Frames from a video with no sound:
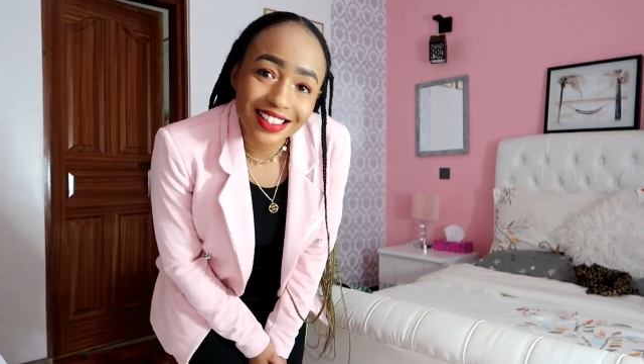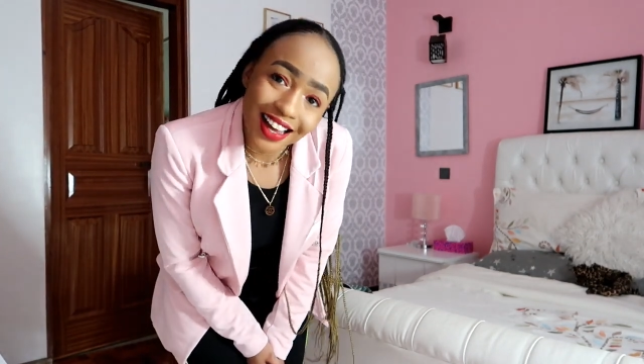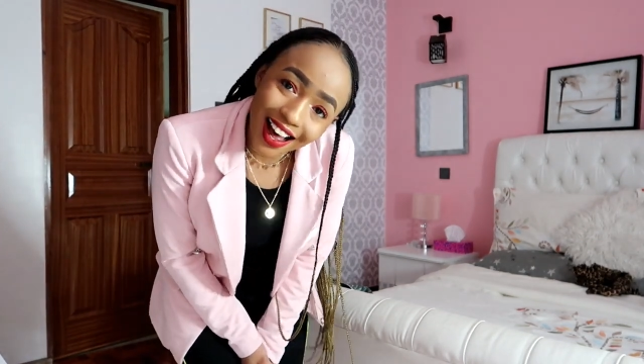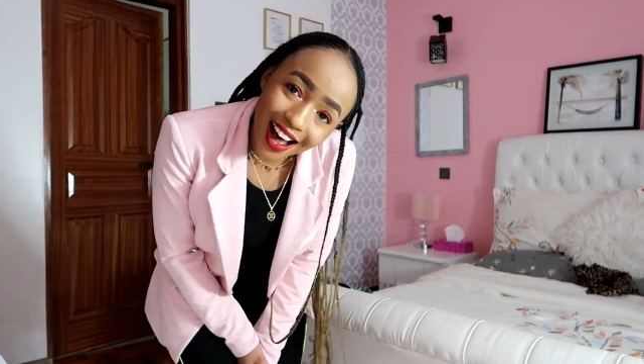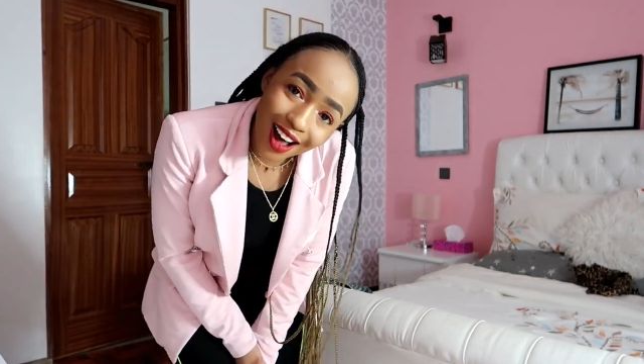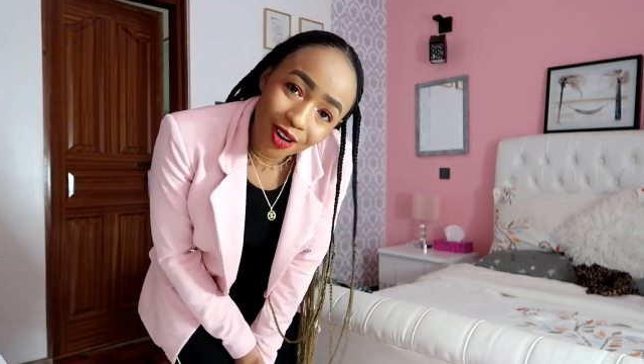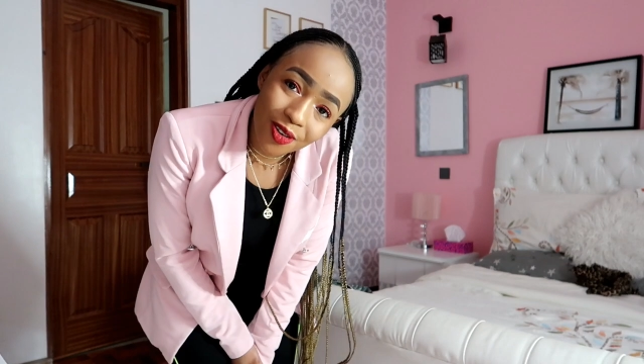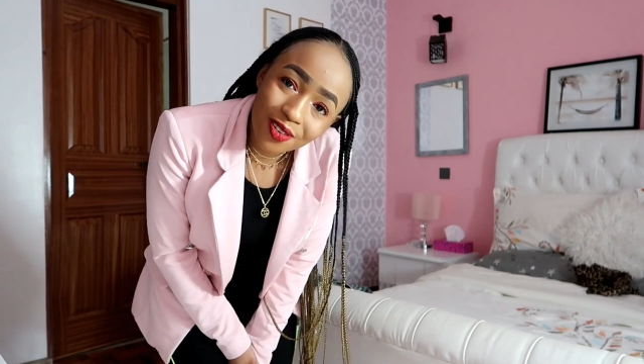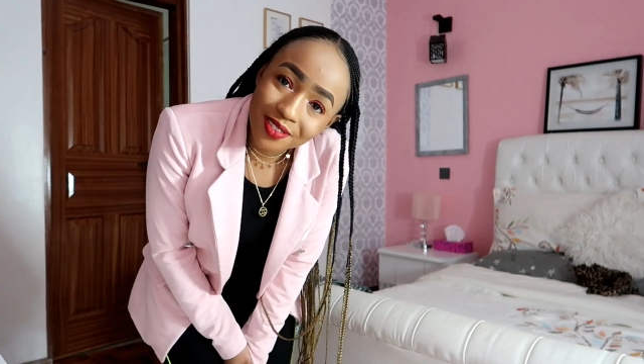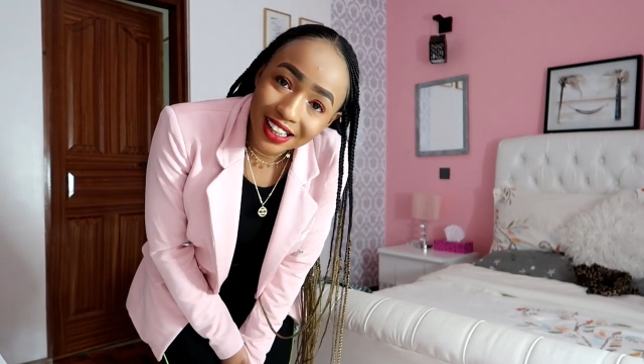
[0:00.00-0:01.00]

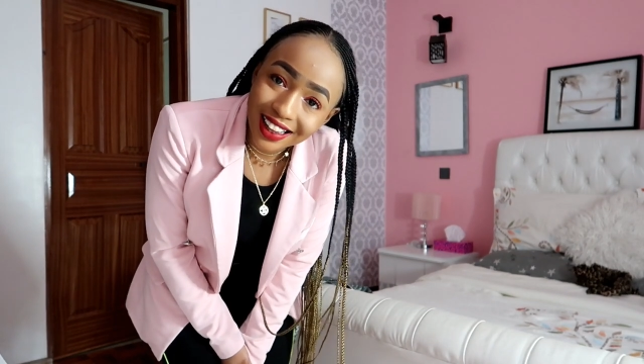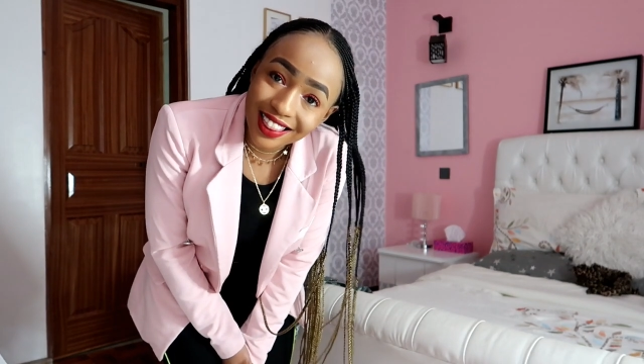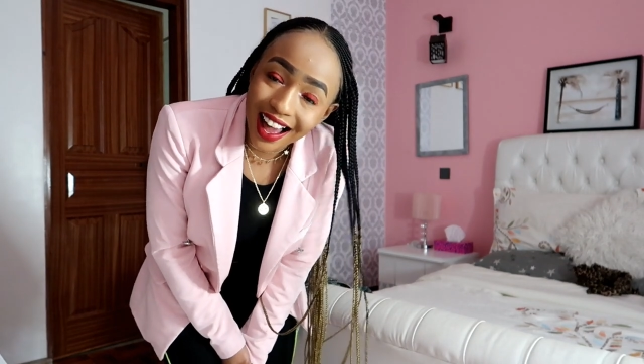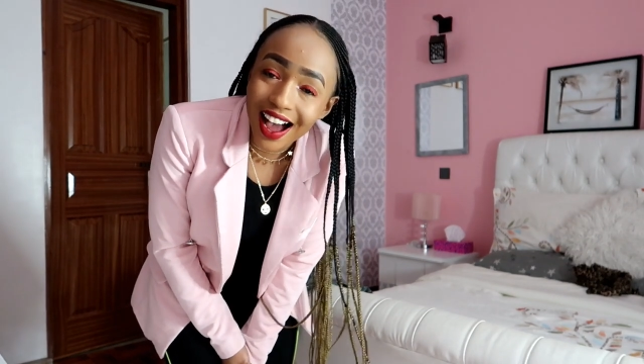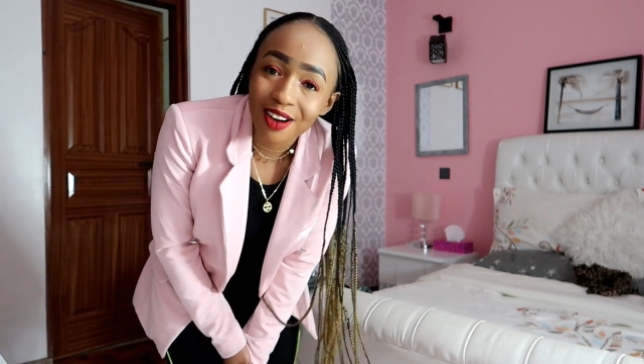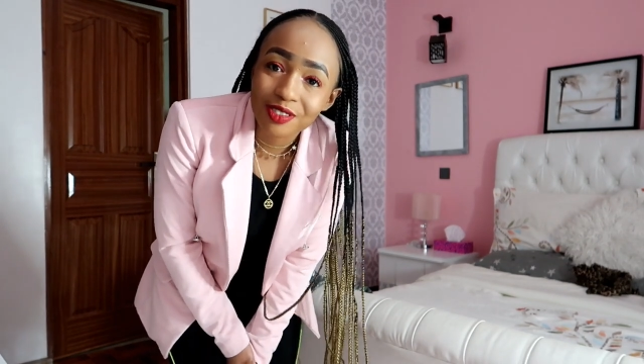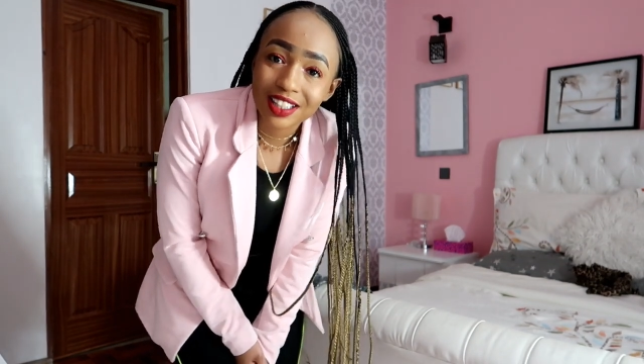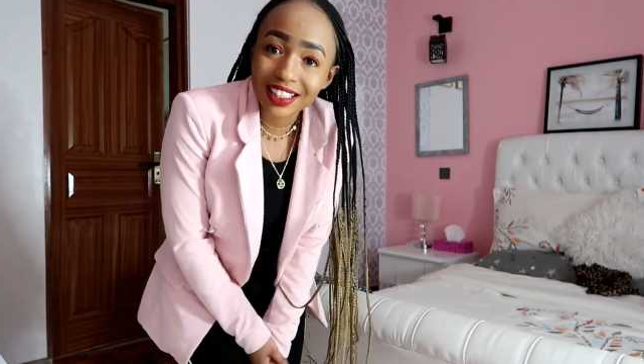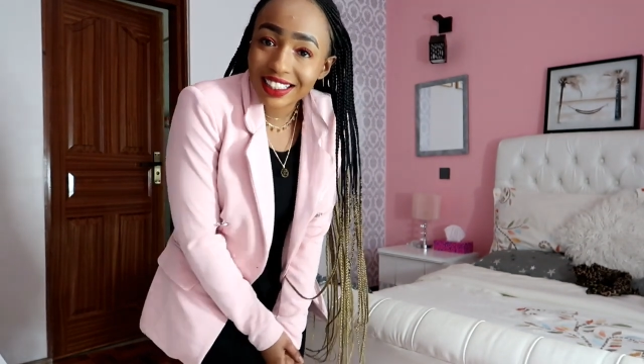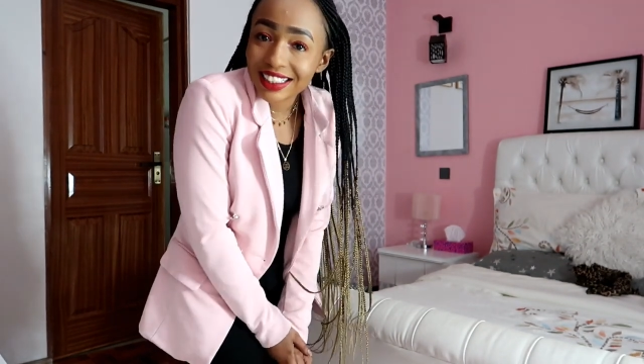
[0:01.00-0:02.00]
how the
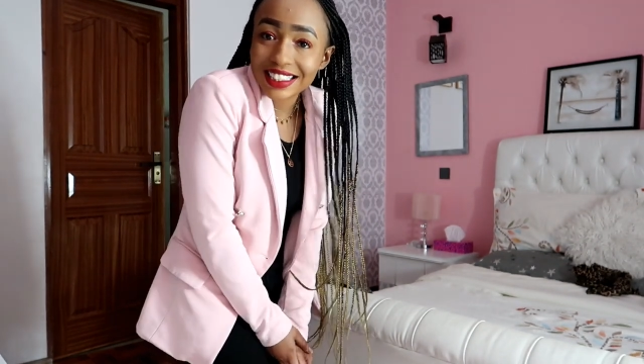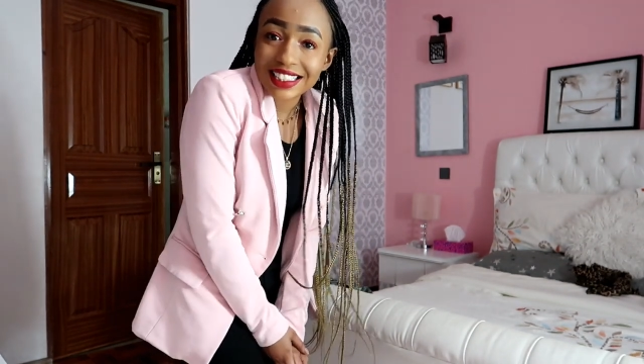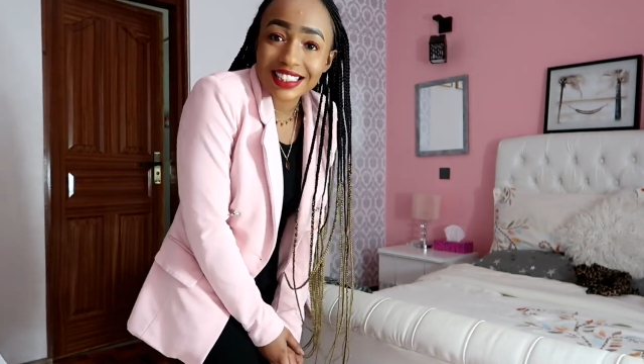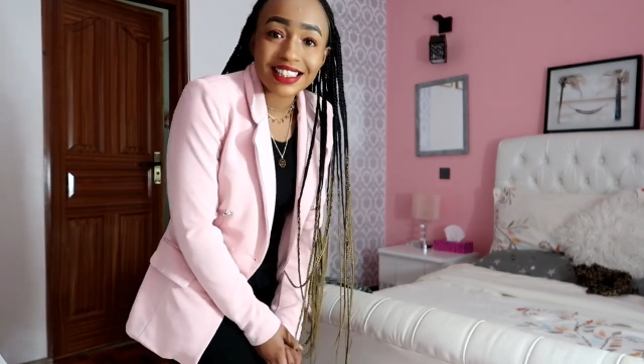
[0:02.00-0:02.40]
outfit looks.